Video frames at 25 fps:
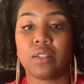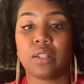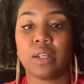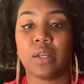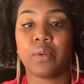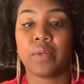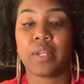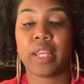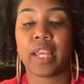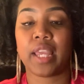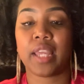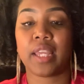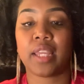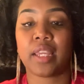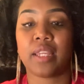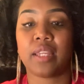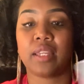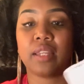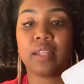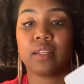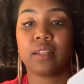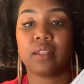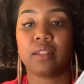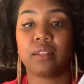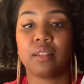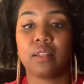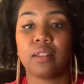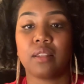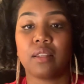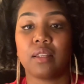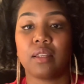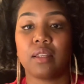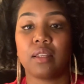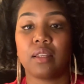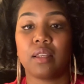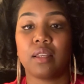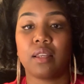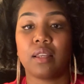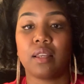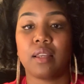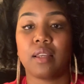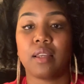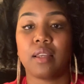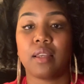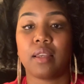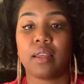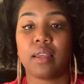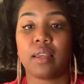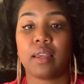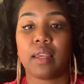Okay,
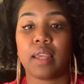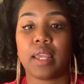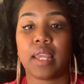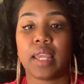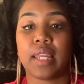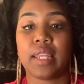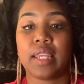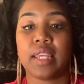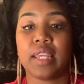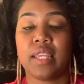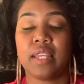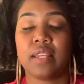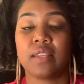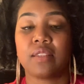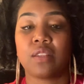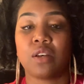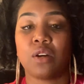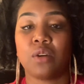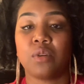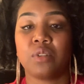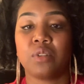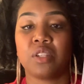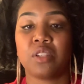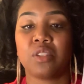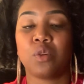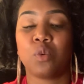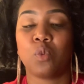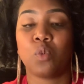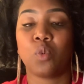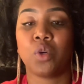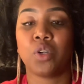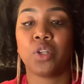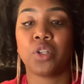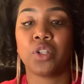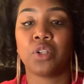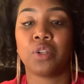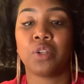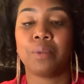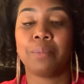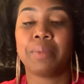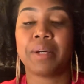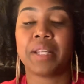and he is holding the world,